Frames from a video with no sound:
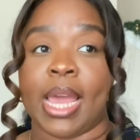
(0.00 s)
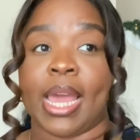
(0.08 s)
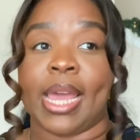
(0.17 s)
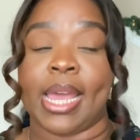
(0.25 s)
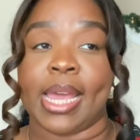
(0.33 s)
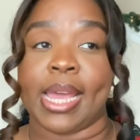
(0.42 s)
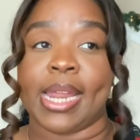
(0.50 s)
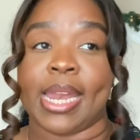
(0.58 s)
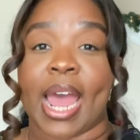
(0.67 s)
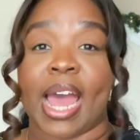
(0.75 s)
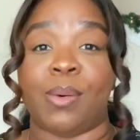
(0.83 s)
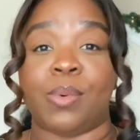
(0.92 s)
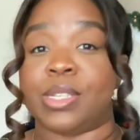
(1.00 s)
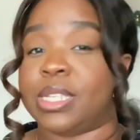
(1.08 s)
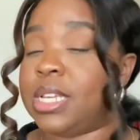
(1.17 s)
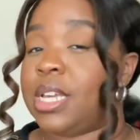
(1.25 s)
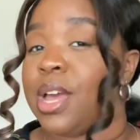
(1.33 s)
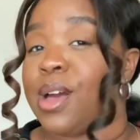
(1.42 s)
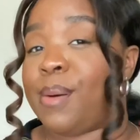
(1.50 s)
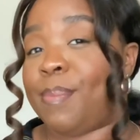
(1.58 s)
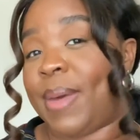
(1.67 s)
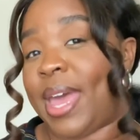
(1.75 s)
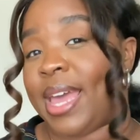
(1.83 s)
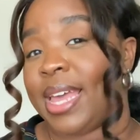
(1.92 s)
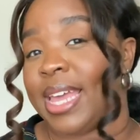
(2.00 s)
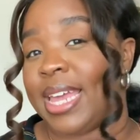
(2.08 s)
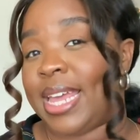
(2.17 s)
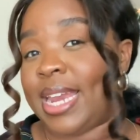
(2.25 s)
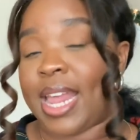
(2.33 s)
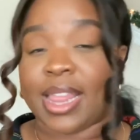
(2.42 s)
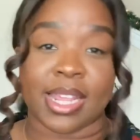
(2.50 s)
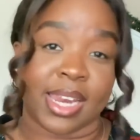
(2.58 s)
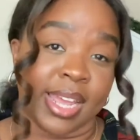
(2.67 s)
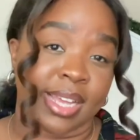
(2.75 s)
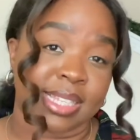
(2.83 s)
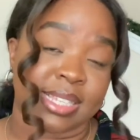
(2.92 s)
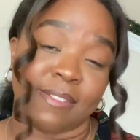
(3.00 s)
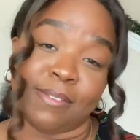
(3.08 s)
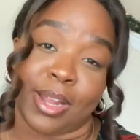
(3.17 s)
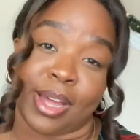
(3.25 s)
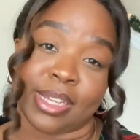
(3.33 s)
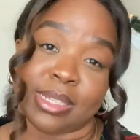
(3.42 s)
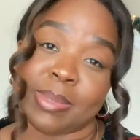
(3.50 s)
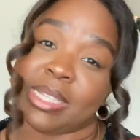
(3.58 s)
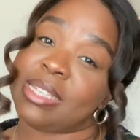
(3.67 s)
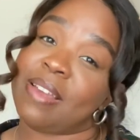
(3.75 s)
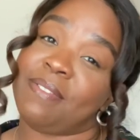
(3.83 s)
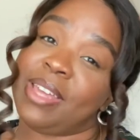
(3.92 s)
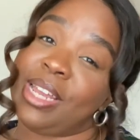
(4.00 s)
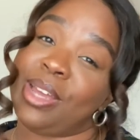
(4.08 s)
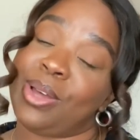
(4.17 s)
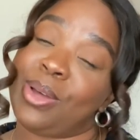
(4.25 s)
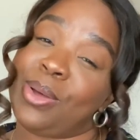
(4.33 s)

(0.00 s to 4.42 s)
And I will see y'all back in the next Vlogmas video.